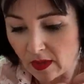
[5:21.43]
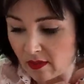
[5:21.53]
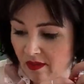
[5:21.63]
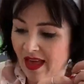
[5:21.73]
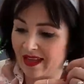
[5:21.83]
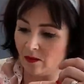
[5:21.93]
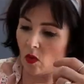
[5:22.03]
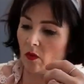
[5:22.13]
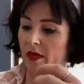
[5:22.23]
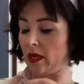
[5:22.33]
then
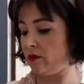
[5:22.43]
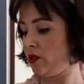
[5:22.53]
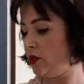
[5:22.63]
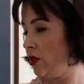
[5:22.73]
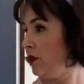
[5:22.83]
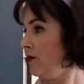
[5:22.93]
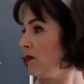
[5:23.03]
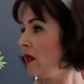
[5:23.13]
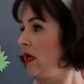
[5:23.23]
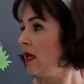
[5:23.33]
what we're going to do
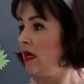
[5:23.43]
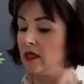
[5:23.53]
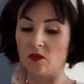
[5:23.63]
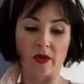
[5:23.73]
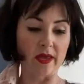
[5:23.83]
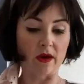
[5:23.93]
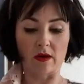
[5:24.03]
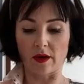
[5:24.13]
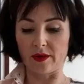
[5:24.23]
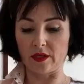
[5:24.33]
is we are
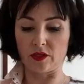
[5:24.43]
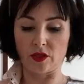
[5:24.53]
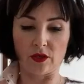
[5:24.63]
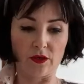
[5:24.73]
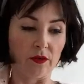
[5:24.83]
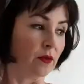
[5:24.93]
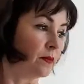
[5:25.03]
going to